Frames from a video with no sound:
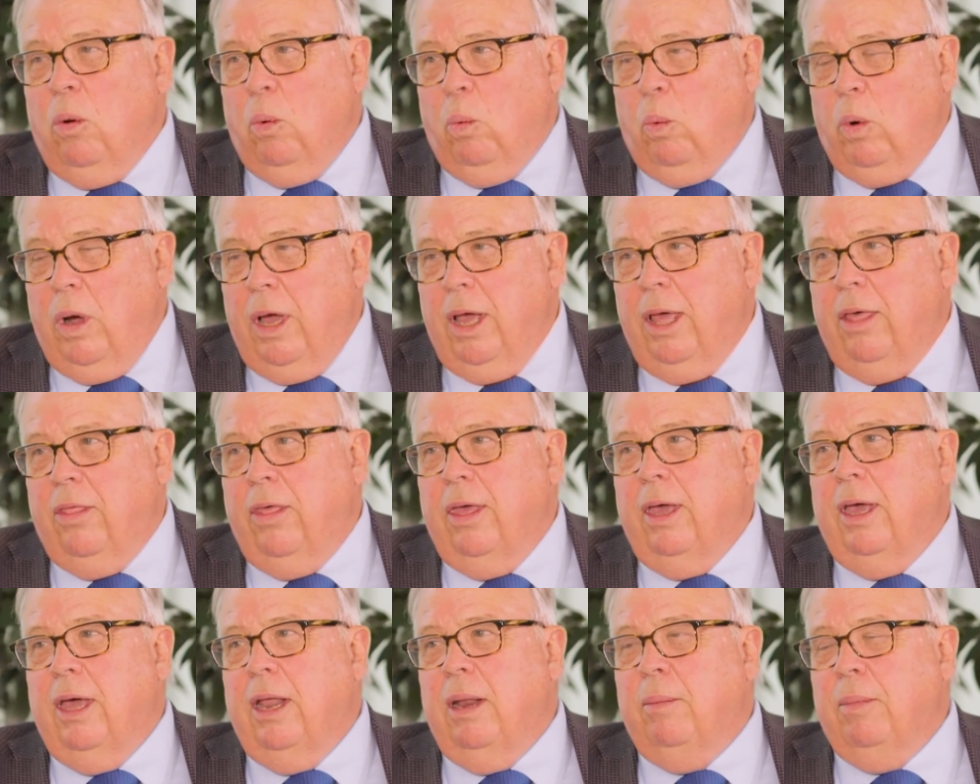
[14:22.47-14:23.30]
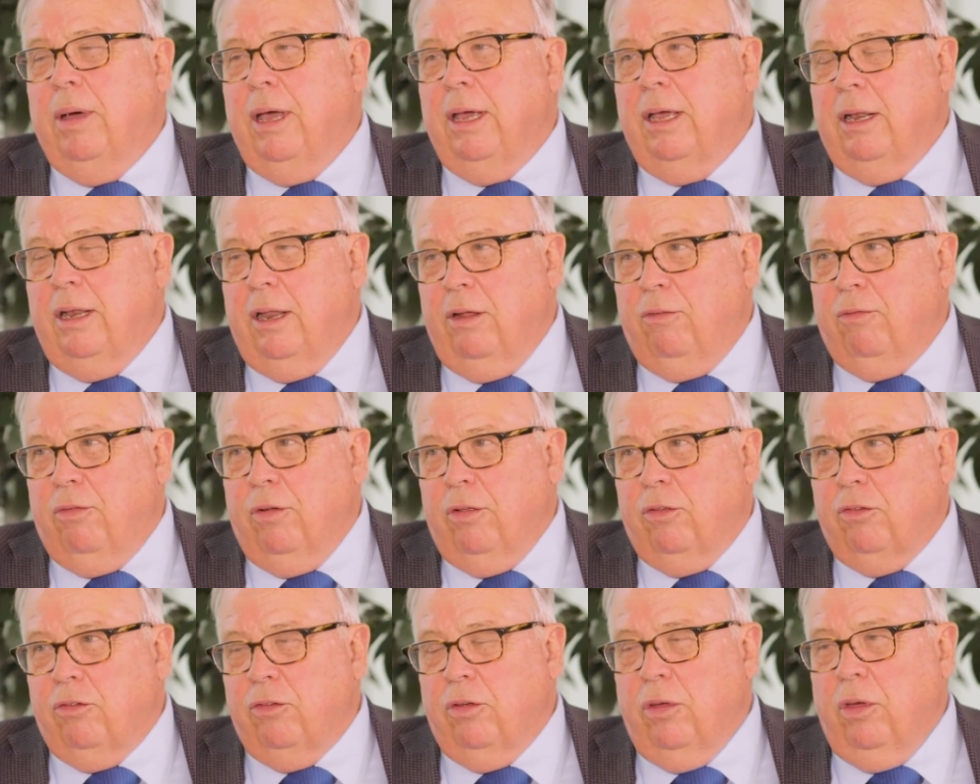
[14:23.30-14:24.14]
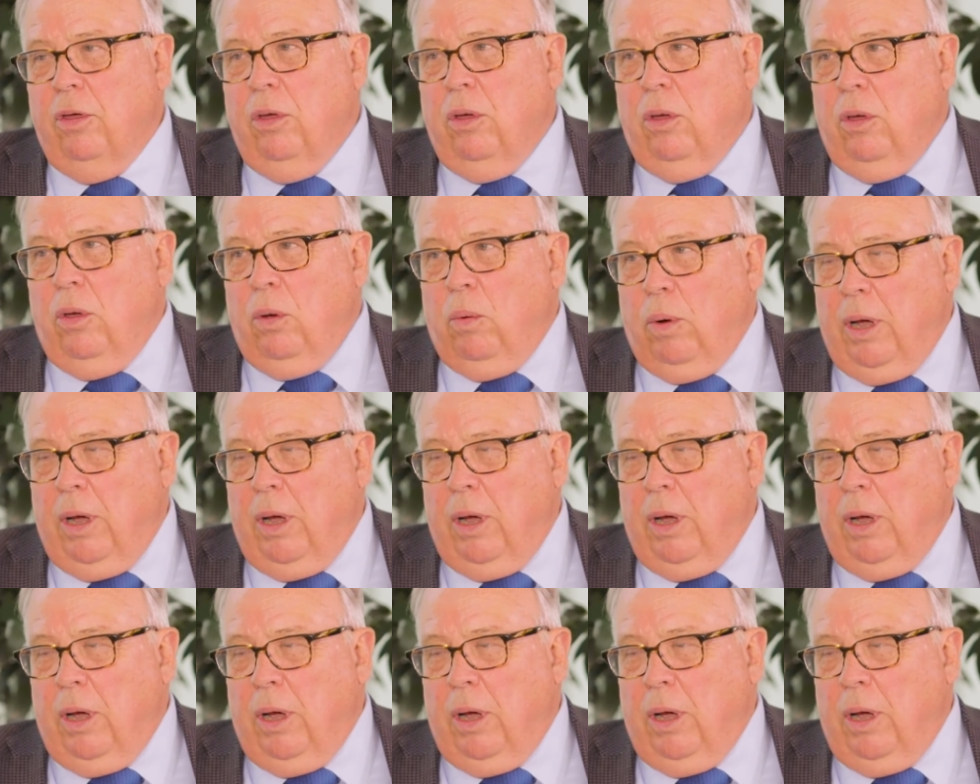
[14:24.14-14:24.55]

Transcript: where they're going to make a difference. Yeah.